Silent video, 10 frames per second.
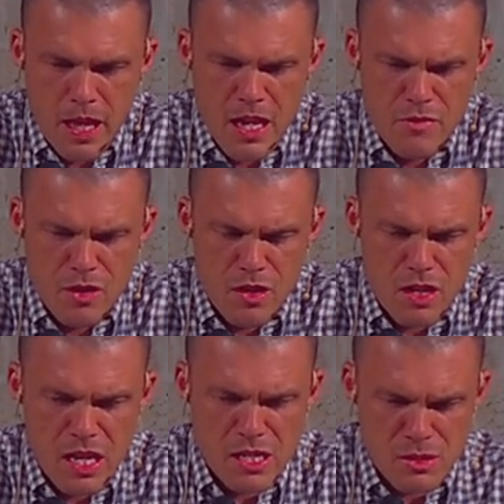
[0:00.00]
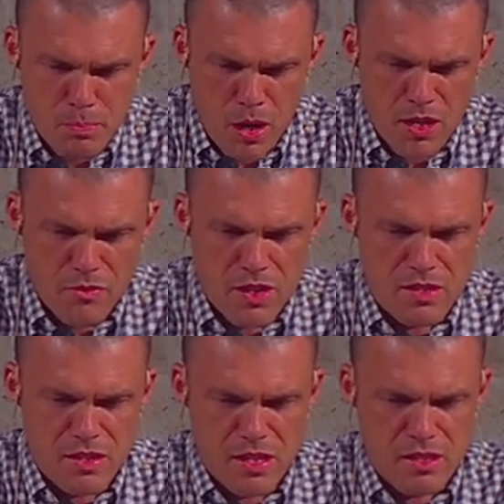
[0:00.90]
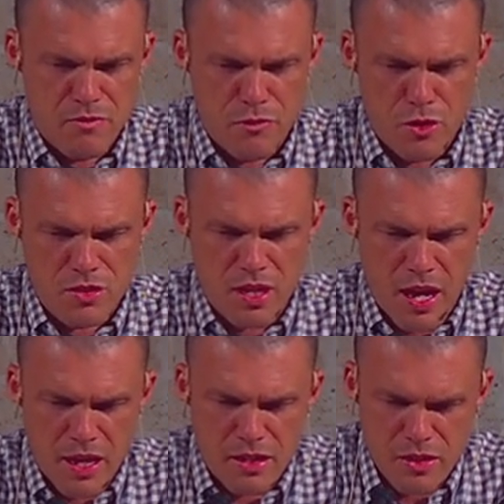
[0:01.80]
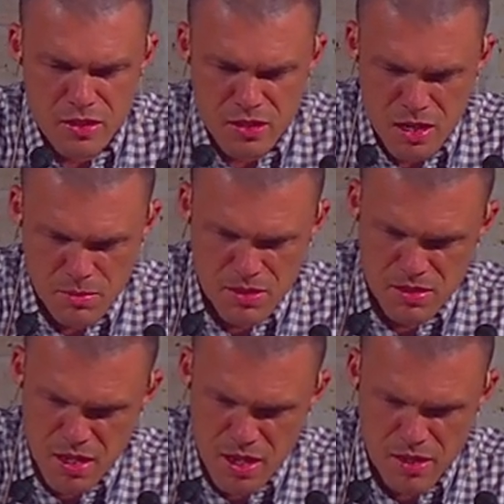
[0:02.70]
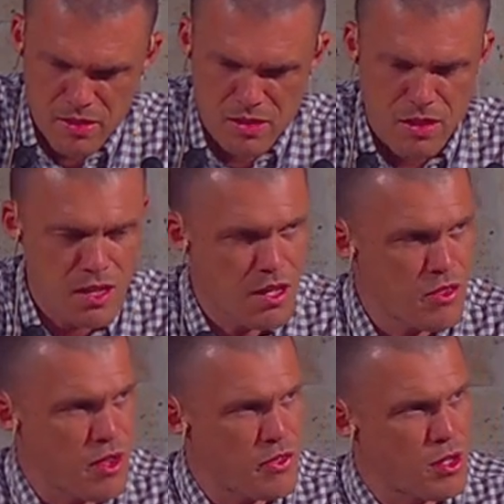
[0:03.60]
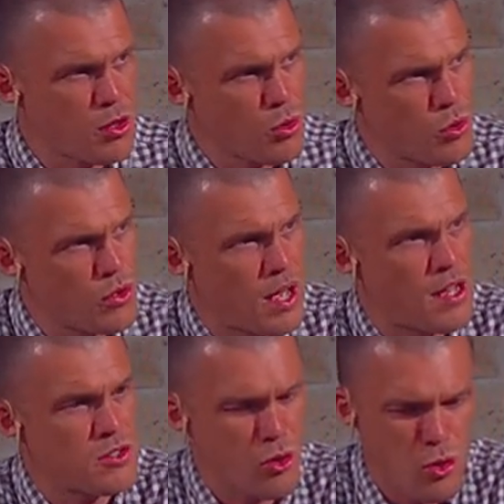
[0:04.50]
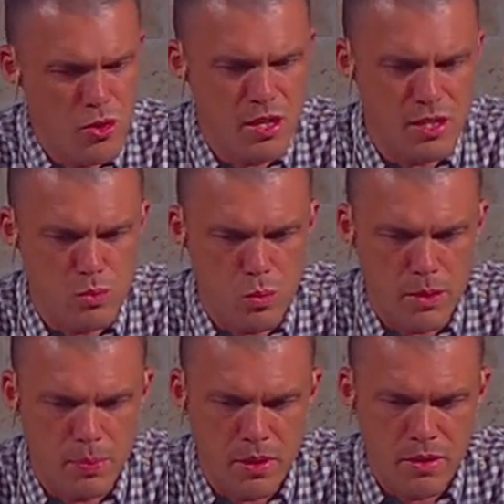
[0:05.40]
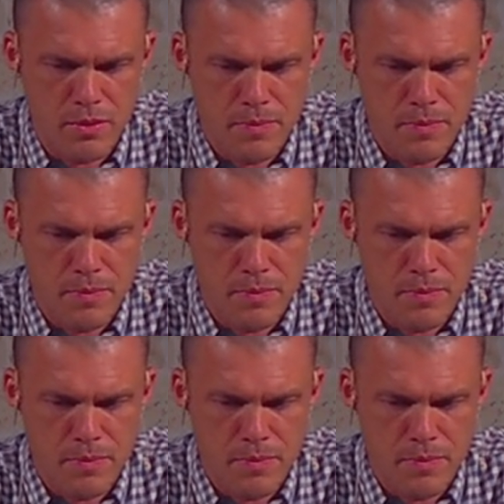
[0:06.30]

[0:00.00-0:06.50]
even in spite of these things in verse 8, the psalmist says that the Lord has heard his weeping.